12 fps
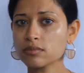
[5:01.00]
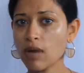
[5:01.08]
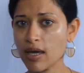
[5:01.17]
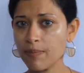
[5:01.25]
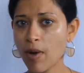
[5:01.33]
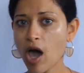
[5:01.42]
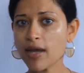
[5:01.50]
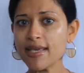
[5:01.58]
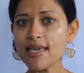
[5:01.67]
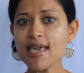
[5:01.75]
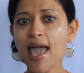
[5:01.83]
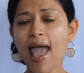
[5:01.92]
my
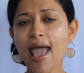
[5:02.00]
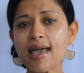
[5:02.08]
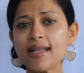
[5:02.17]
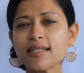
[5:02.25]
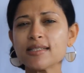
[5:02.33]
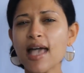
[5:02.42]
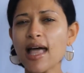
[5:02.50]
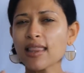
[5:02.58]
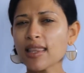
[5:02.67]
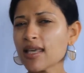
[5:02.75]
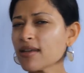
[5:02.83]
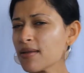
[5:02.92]
body, and a
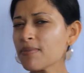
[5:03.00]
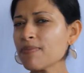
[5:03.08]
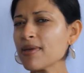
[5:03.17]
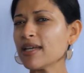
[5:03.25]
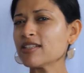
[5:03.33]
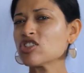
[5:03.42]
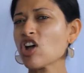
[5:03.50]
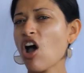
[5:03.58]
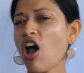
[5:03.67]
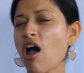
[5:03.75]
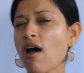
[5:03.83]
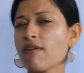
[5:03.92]
little bit
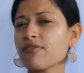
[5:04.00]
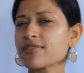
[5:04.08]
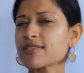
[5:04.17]
of